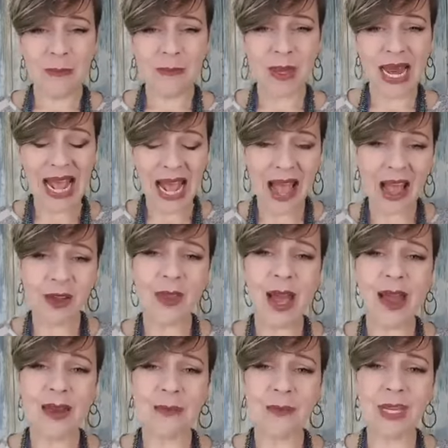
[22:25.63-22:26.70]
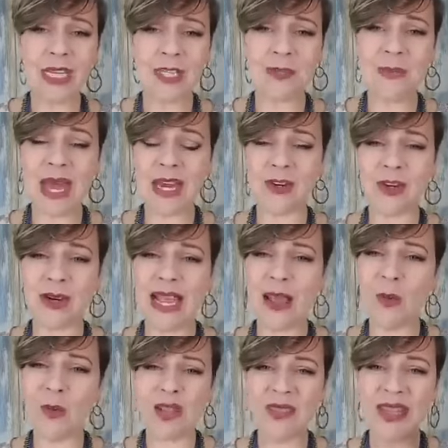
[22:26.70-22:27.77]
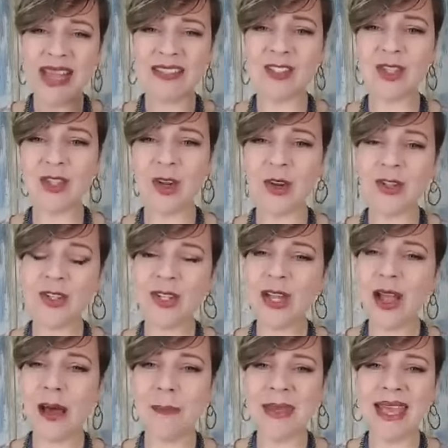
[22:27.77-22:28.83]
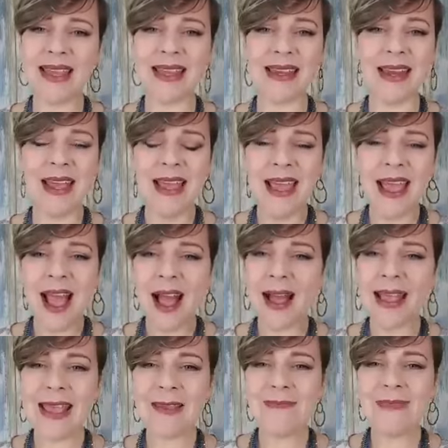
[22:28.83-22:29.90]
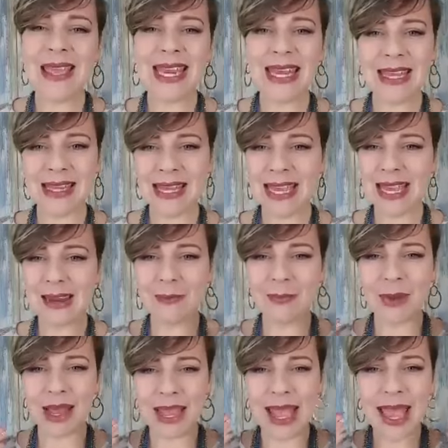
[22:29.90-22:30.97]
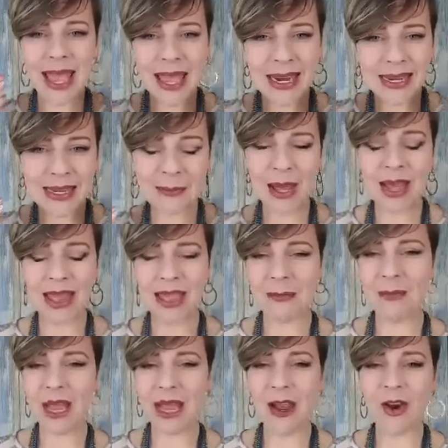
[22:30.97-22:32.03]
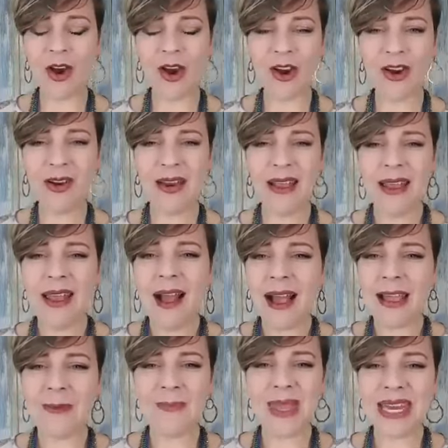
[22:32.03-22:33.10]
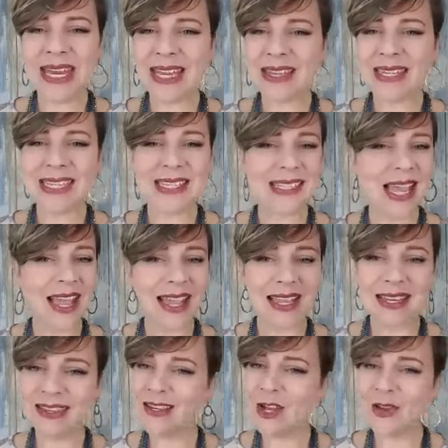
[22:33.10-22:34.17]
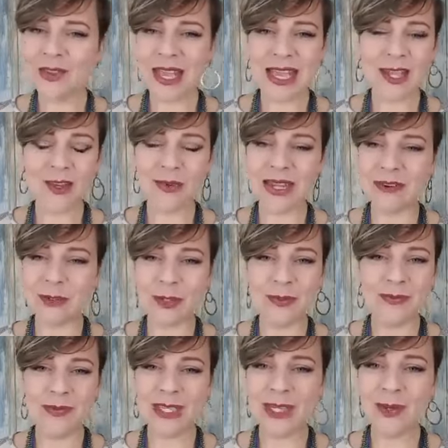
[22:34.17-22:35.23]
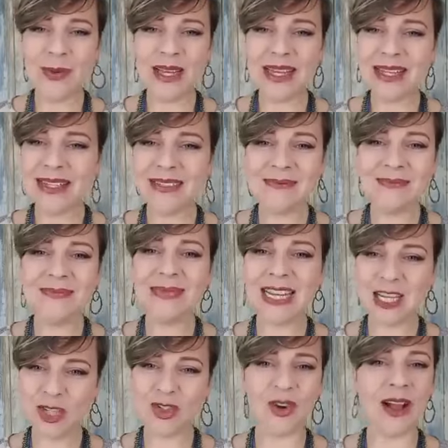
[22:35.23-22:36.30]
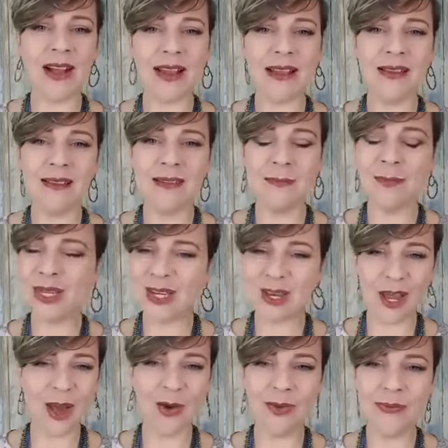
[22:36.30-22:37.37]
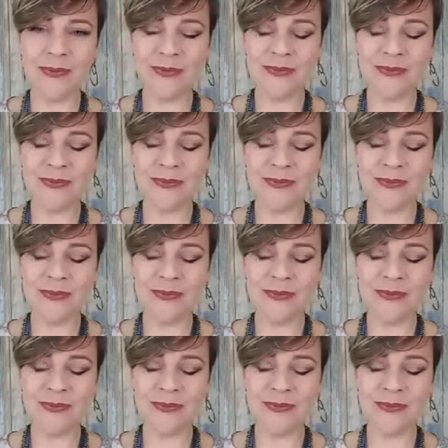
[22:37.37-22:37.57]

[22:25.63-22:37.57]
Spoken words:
But I have gotten much better at when that starts to come in. I immediately, in my head and in my heart, I immediately say, no, thank you, devil. You know what? Nice try, but no.